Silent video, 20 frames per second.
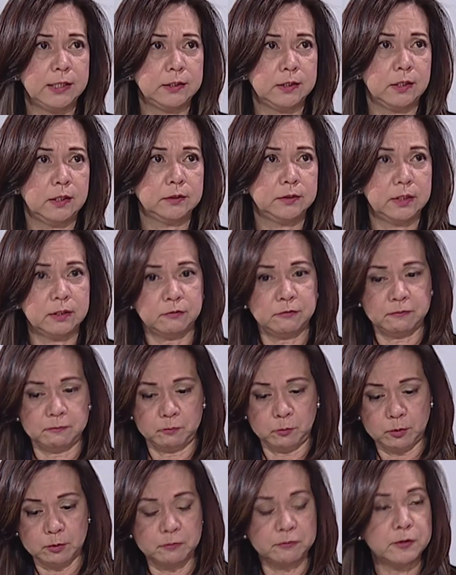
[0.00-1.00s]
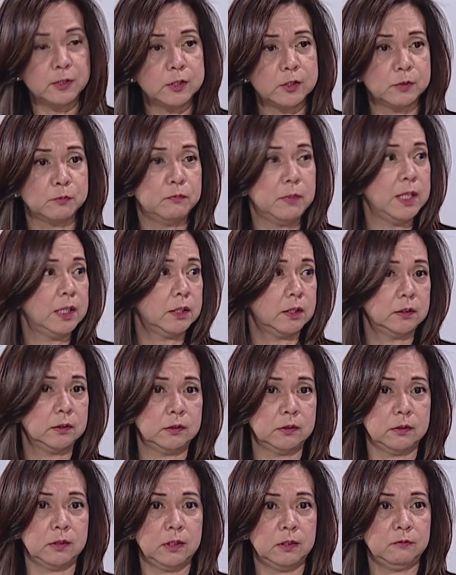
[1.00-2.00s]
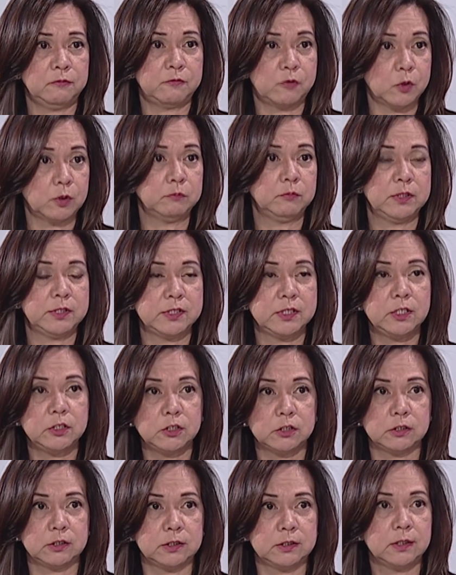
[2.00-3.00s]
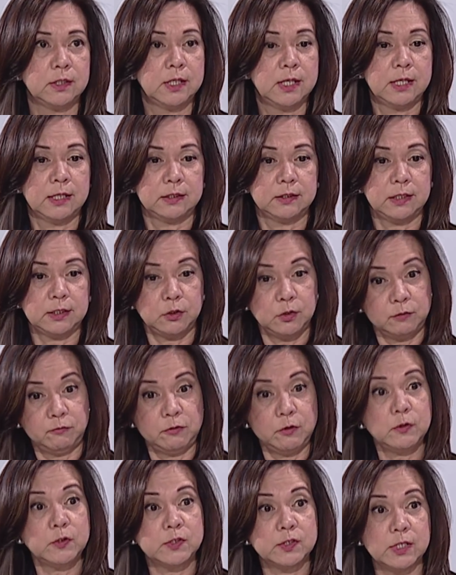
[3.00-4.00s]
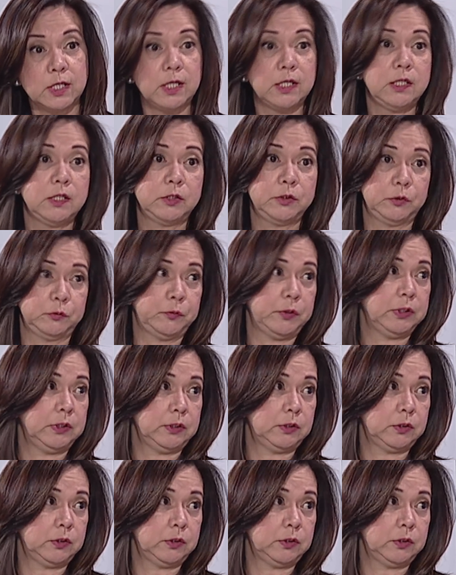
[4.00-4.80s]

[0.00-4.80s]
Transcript: tell them to first make an informed decision that if you stay here, you're willing